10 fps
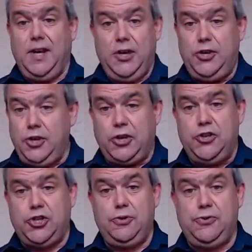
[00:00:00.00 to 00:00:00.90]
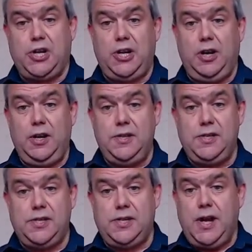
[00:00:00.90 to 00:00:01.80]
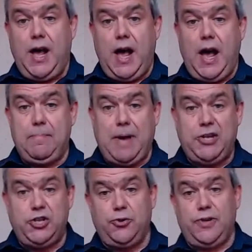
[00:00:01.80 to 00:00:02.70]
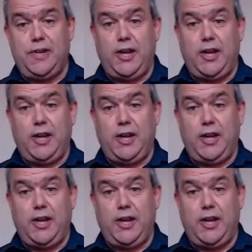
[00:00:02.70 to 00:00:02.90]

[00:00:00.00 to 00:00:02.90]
You can choose your colours, make sure that they